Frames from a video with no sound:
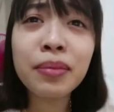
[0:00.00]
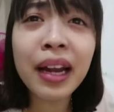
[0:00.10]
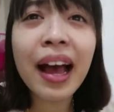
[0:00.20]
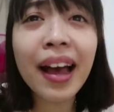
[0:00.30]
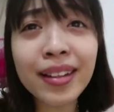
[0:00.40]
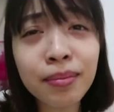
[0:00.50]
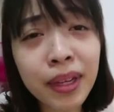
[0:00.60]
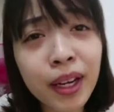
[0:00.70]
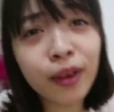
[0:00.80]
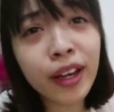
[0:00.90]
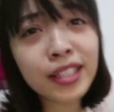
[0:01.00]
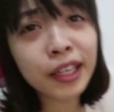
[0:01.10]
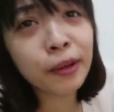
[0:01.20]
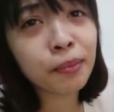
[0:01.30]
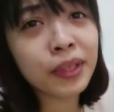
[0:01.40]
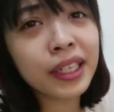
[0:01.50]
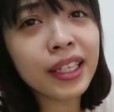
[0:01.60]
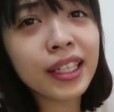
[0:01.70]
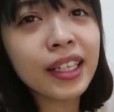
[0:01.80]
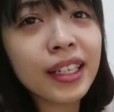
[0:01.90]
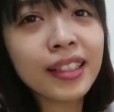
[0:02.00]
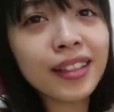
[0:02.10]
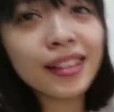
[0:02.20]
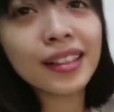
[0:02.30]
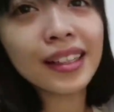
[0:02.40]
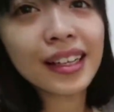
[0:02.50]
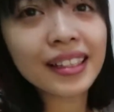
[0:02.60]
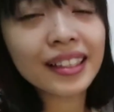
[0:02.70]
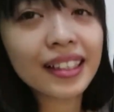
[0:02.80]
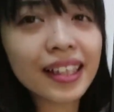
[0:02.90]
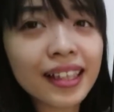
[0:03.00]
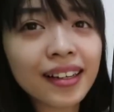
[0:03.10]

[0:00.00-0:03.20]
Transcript: brand, below SRP. Tada!